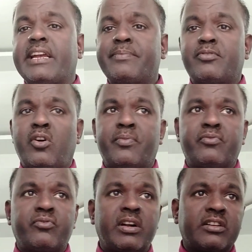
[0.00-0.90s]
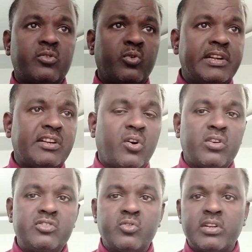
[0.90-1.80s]
type of work going
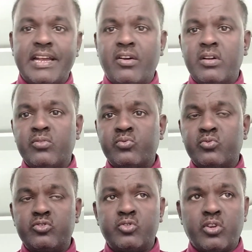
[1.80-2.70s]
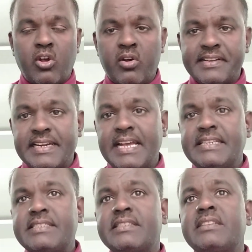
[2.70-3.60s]
on your
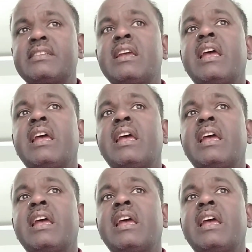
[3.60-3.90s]
organizations?